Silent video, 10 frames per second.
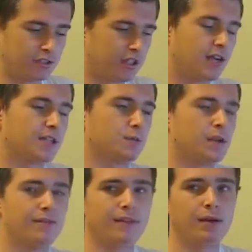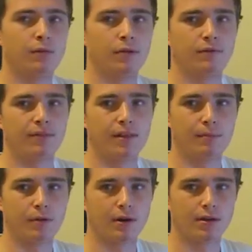charge whatever they want for their
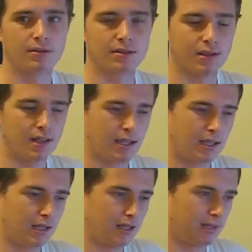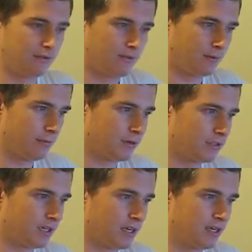products. If they want to
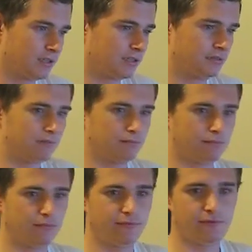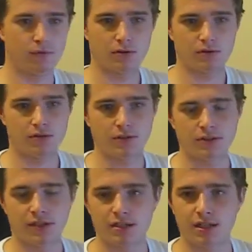charge $400,
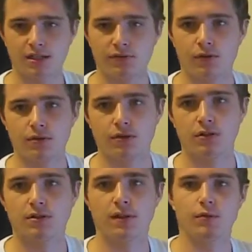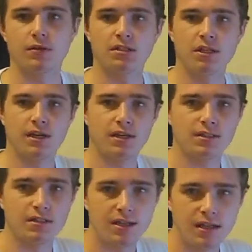they can charge $400. If they want to
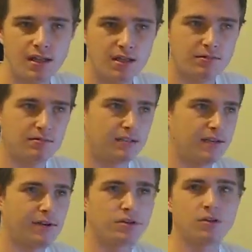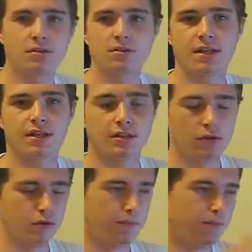charge $700, they can
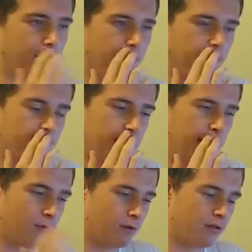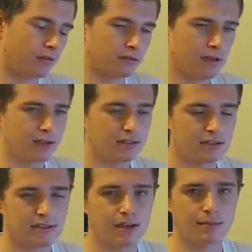do it. They're one of the
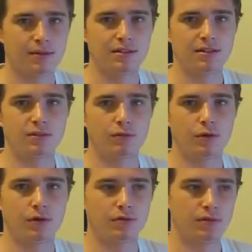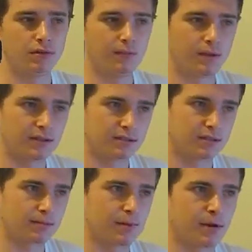largest companies in the world, the
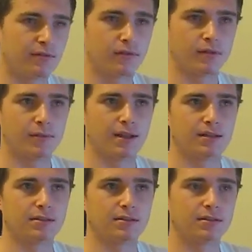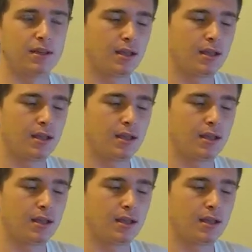biggest smartphone makers,